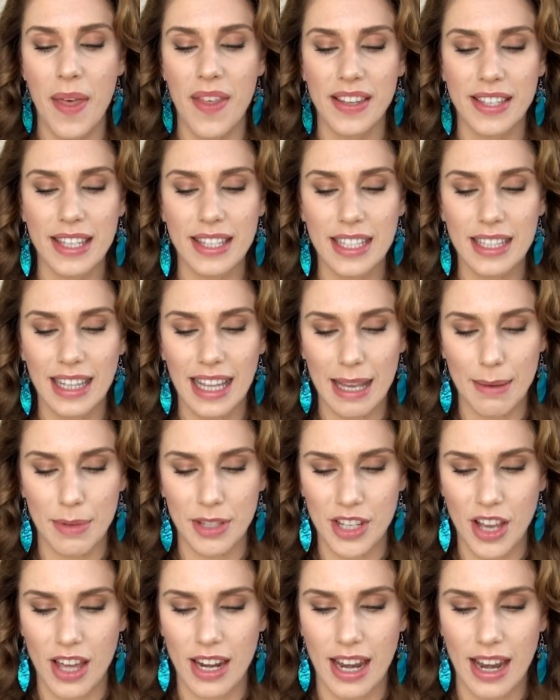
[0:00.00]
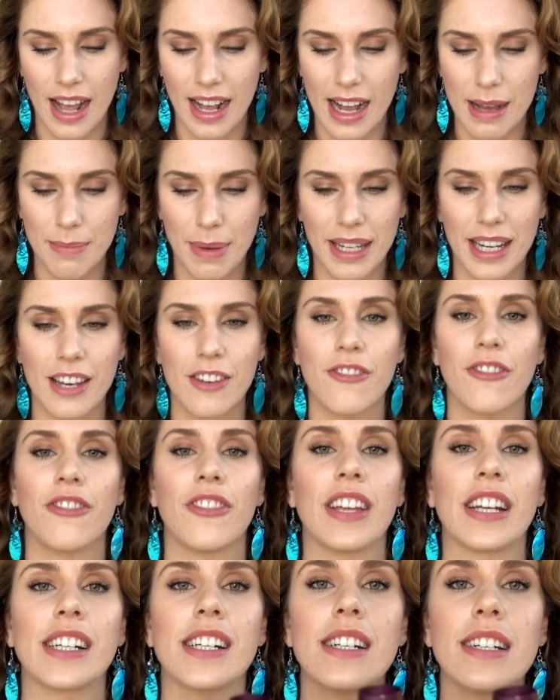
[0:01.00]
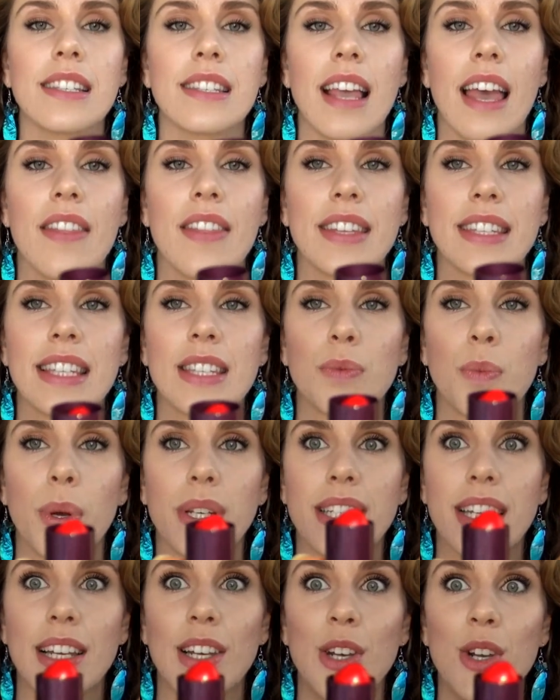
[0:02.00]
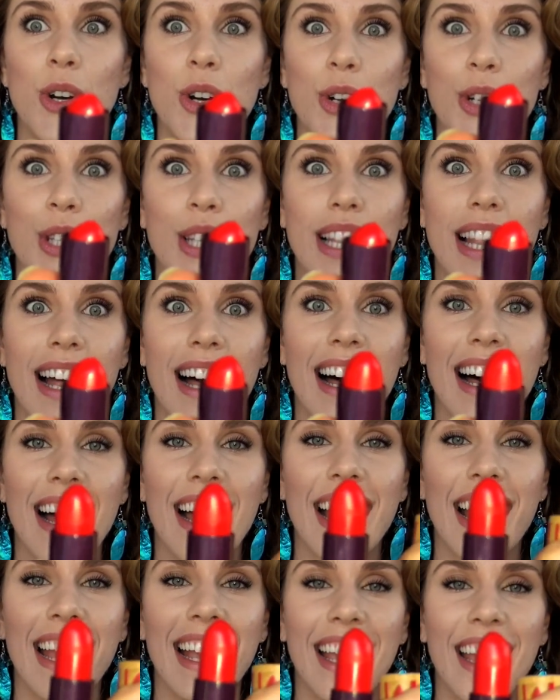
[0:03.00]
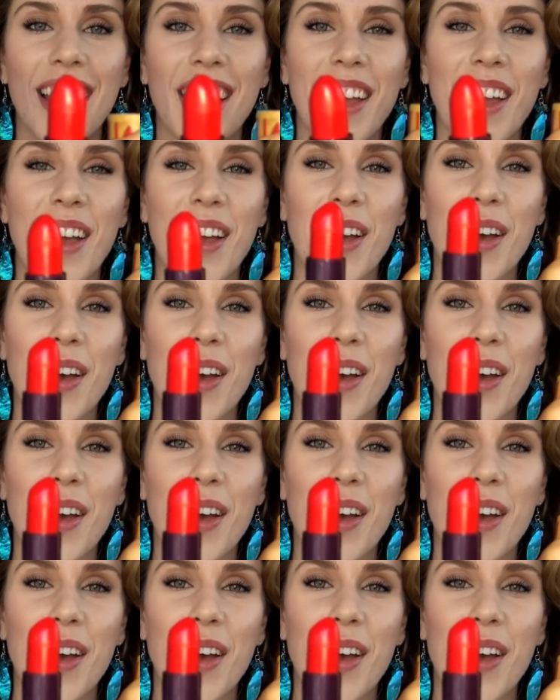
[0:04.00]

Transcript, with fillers: This is Glamazon and I got mine in Fierce and this is what it looks like.